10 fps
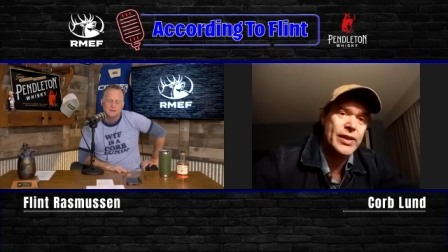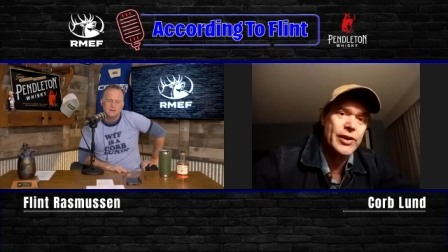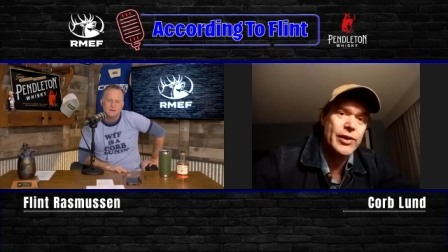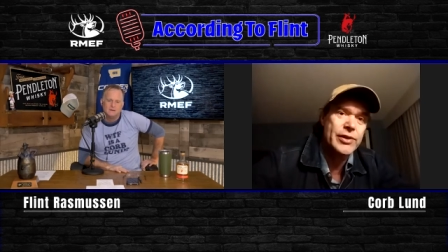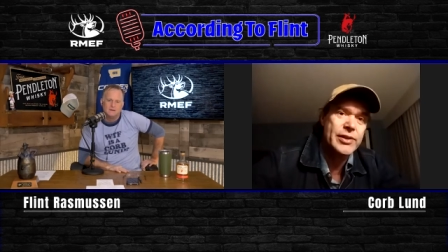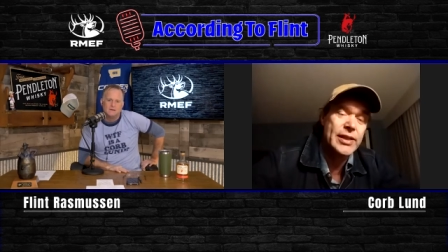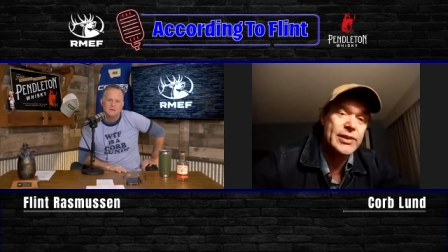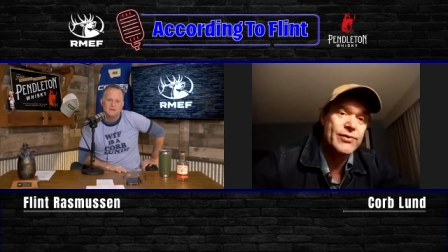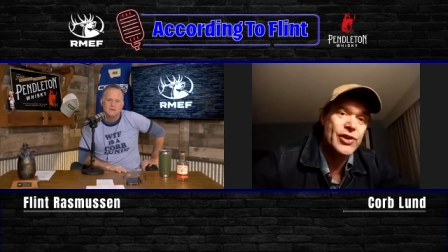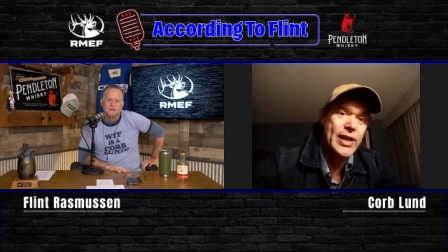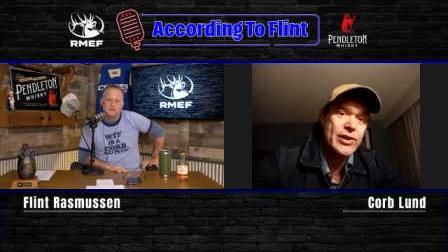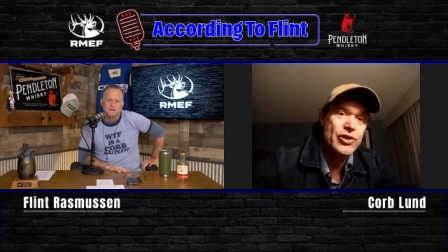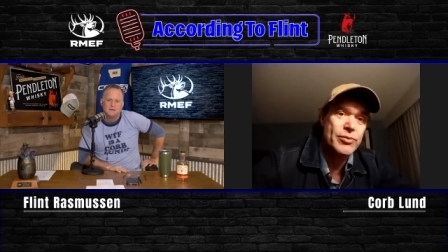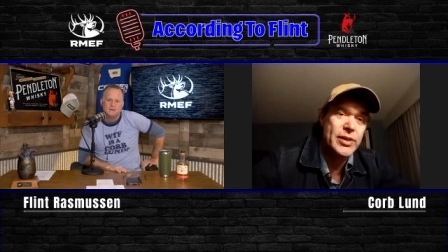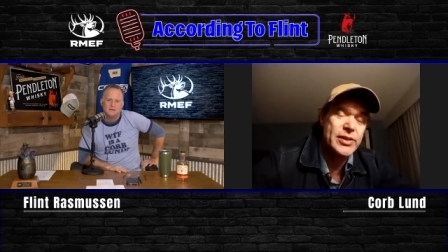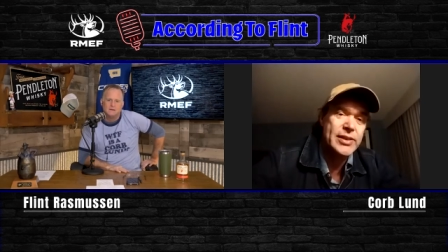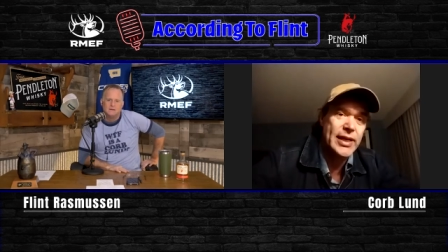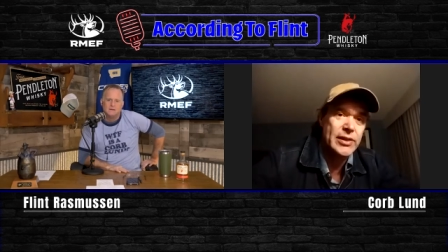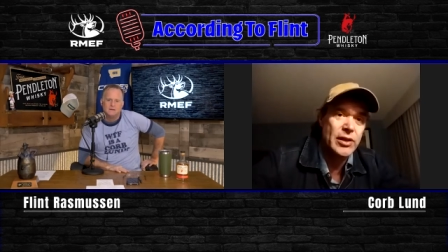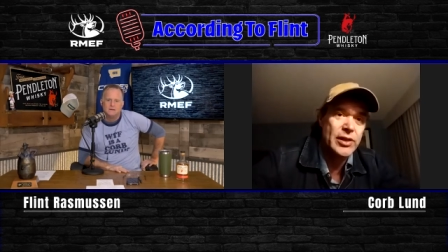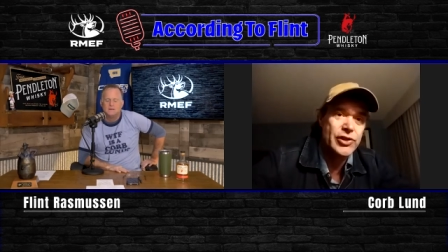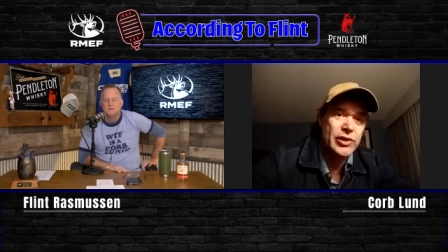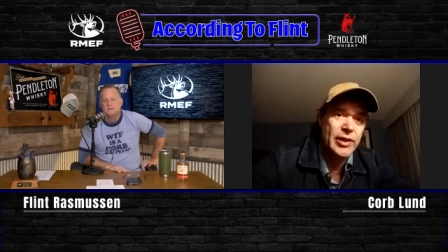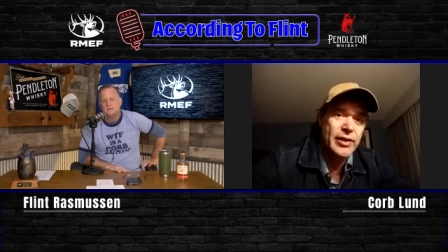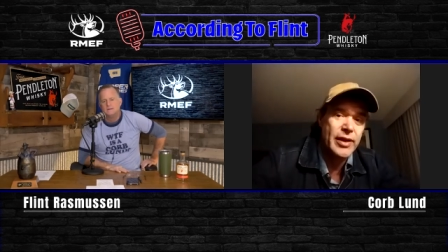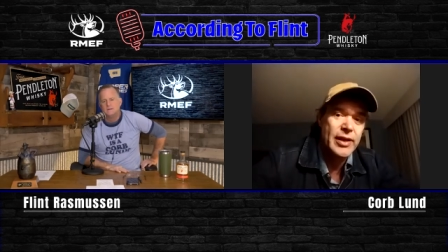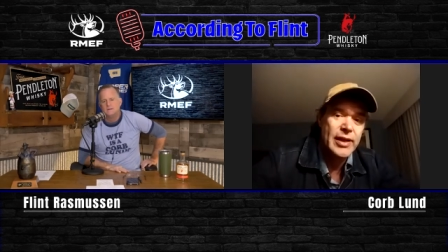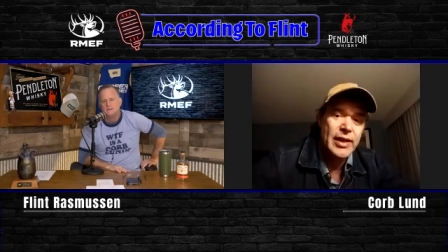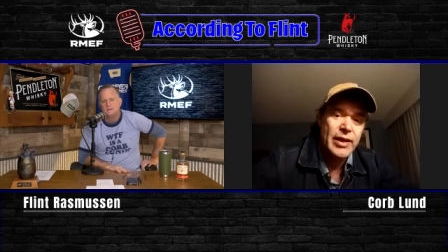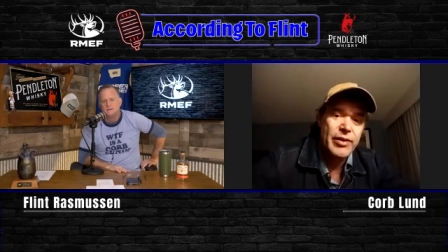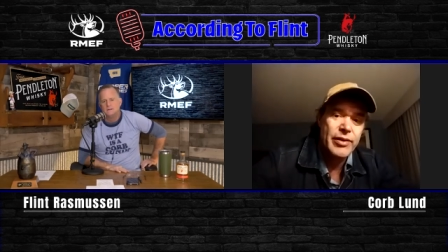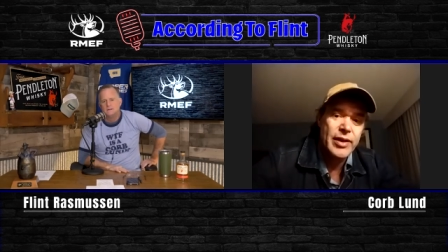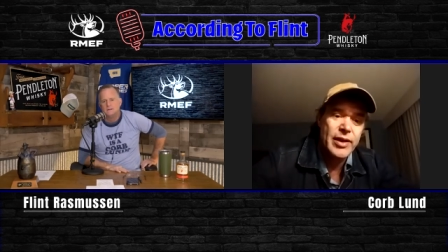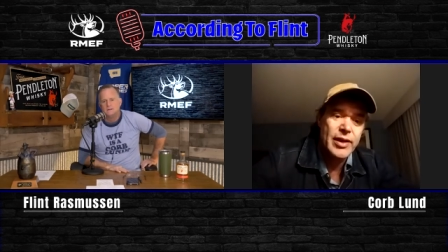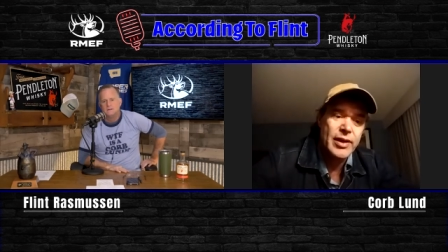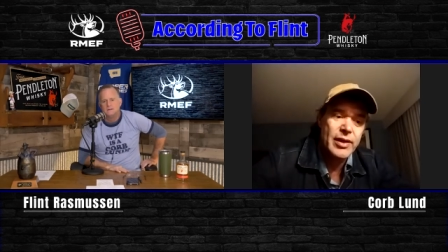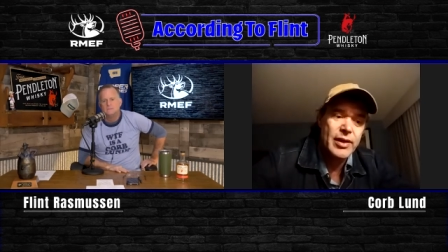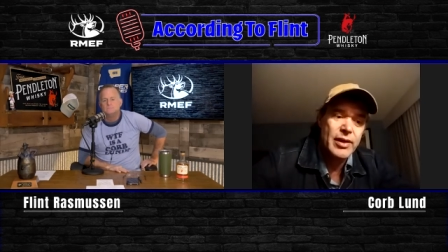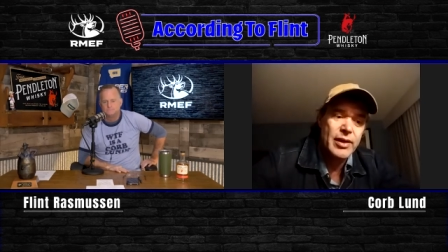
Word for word: 15 years, things have changed so much technologically that the